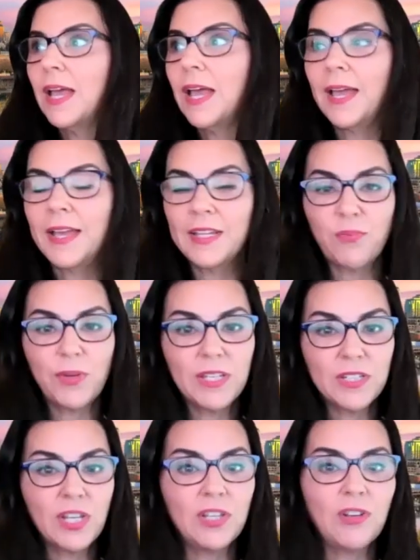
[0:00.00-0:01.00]
And we
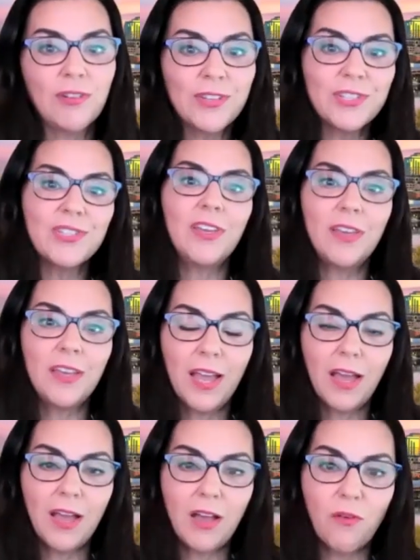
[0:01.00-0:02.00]
continue to see
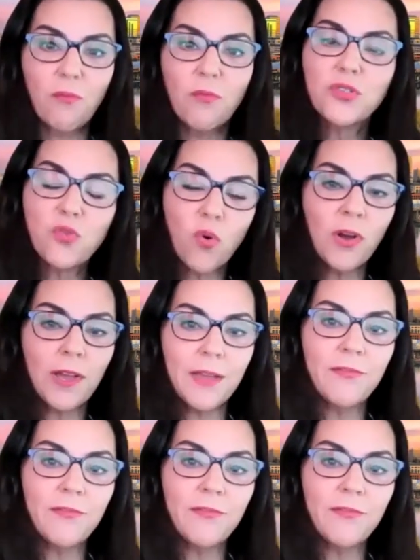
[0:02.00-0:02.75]
uh, strong